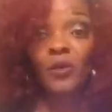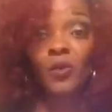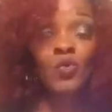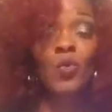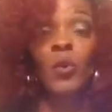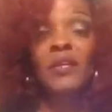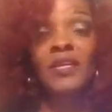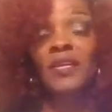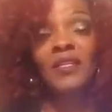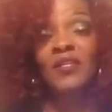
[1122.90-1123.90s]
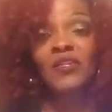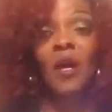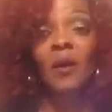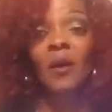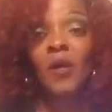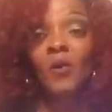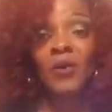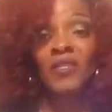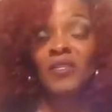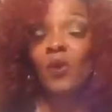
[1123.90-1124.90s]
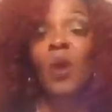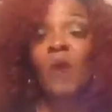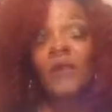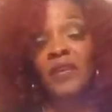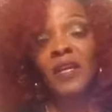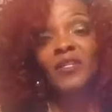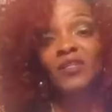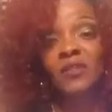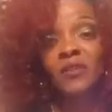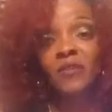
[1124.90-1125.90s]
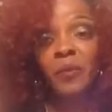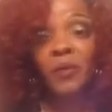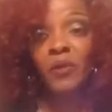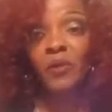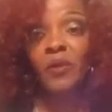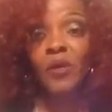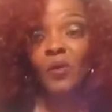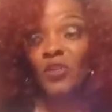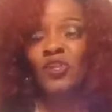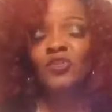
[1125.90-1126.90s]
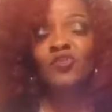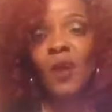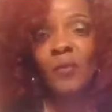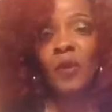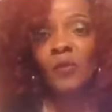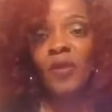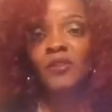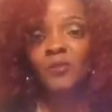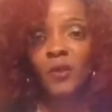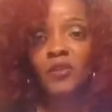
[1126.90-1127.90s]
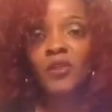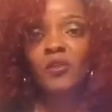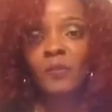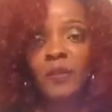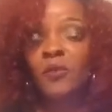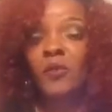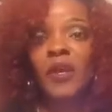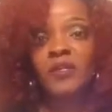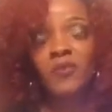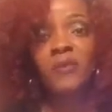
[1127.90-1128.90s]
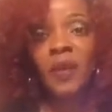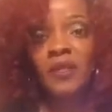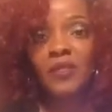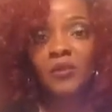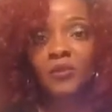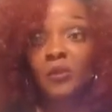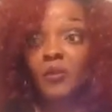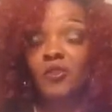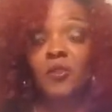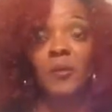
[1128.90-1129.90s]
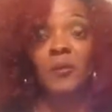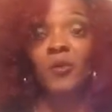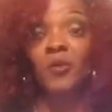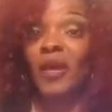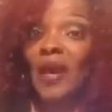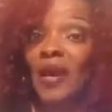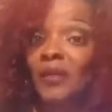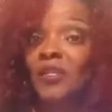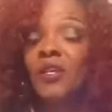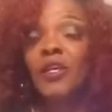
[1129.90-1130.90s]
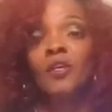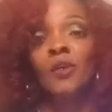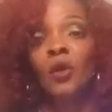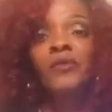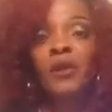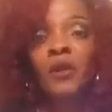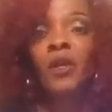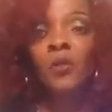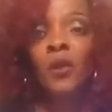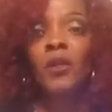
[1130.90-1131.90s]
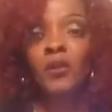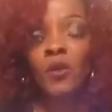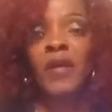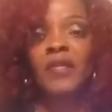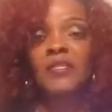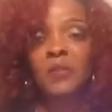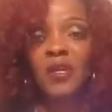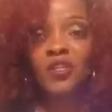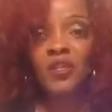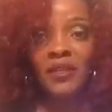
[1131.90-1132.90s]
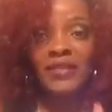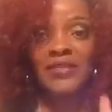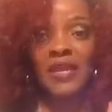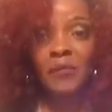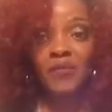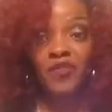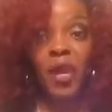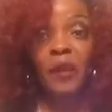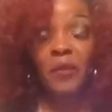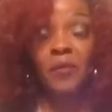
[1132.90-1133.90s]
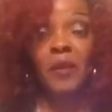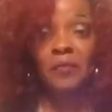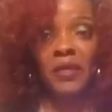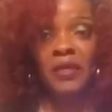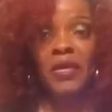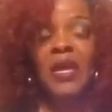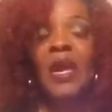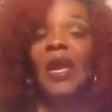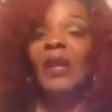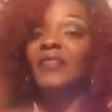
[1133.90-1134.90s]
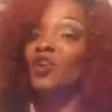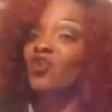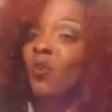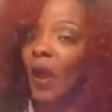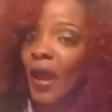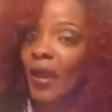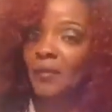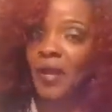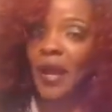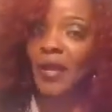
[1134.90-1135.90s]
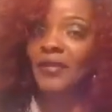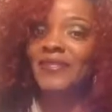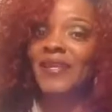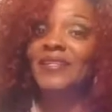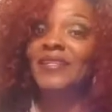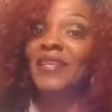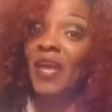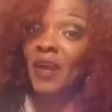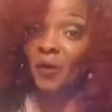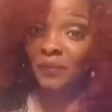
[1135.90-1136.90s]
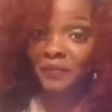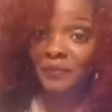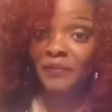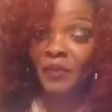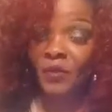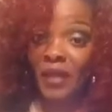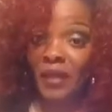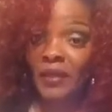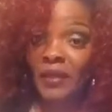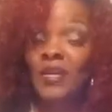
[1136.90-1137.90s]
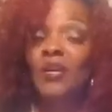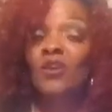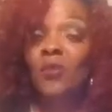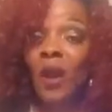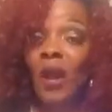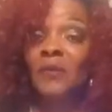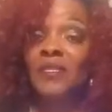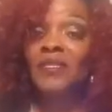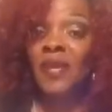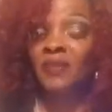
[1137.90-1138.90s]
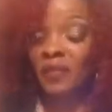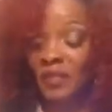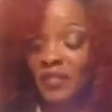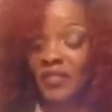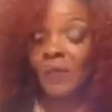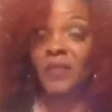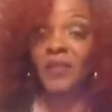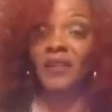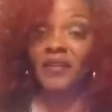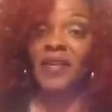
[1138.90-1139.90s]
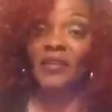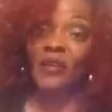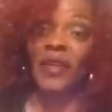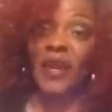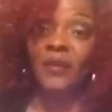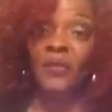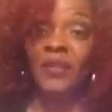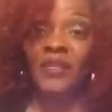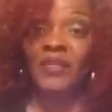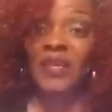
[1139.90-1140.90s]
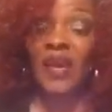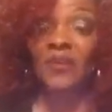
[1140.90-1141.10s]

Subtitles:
going to get this job, what's the qualifications of the people, what's your dropout rate, do most of your people graduate from high school, do most of your people go to college, they're going to want to know that, especially the type of job it may be. And the crime, guys, that doesn't help, okay? Crime is definitely something that they look at when they decide